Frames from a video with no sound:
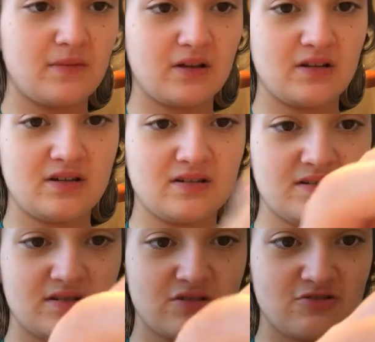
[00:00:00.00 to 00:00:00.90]
a million
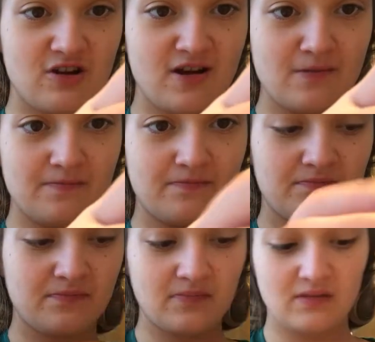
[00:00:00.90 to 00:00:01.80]
years to dry.
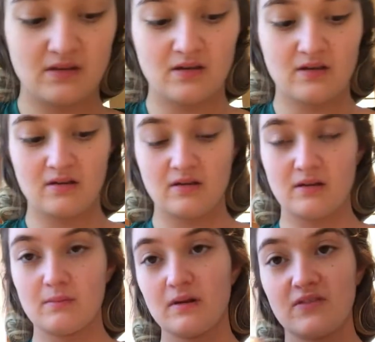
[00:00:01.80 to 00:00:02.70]

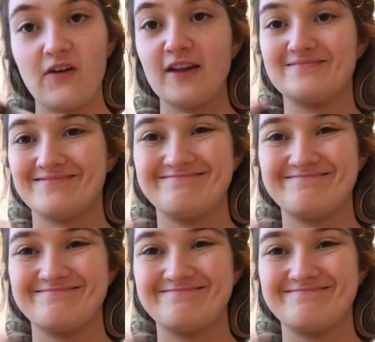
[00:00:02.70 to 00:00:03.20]
That's fine.